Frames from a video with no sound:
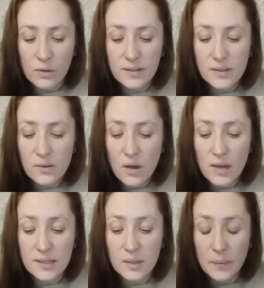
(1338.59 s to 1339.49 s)
also
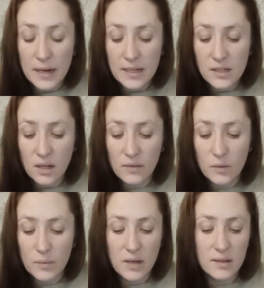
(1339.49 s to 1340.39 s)
known as the pink
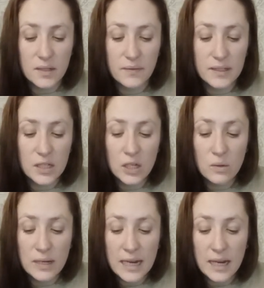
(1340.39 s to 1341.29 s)
dolphin because of its
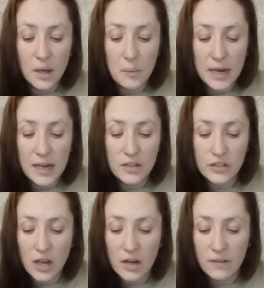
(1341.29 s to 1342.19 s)
unique
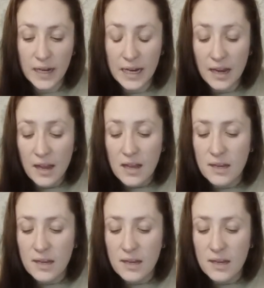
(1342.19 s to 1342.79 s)
pinkish colouring,